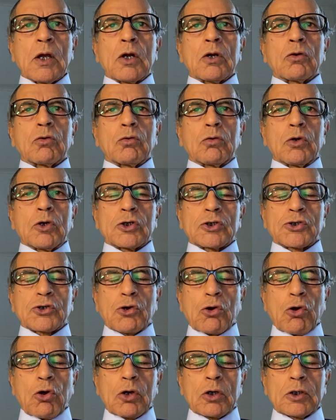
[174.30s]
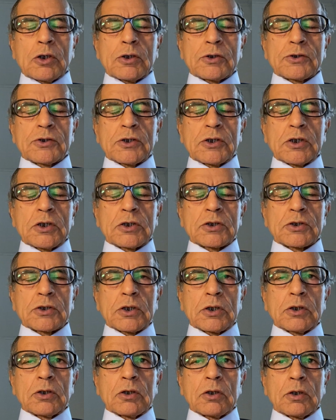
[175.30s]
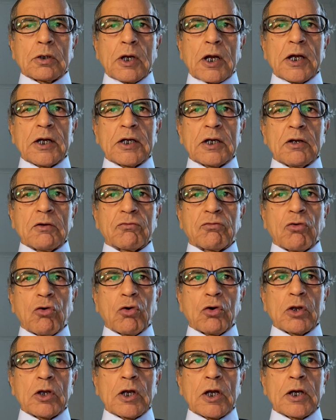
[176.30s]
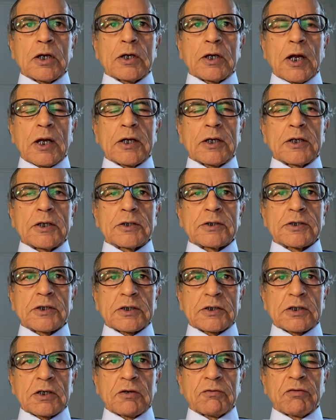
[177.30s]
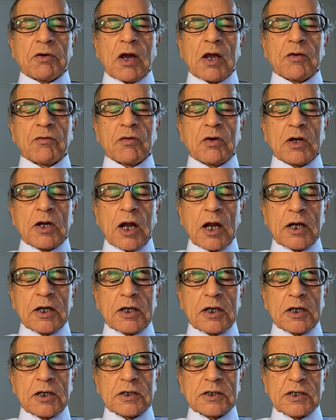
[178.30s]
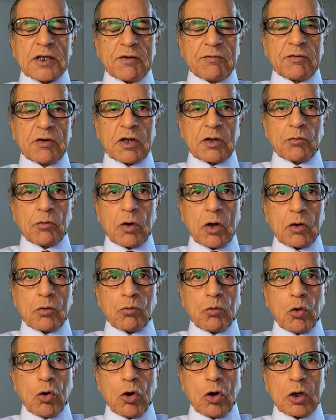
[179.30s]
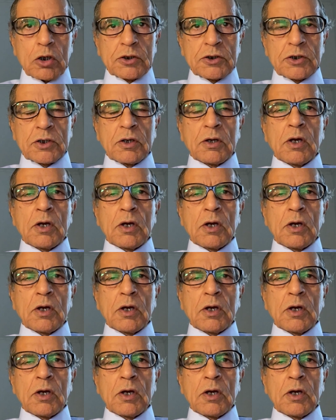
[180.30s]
to destroy the Sikhs in the 1948, 1965 and 1971 wars.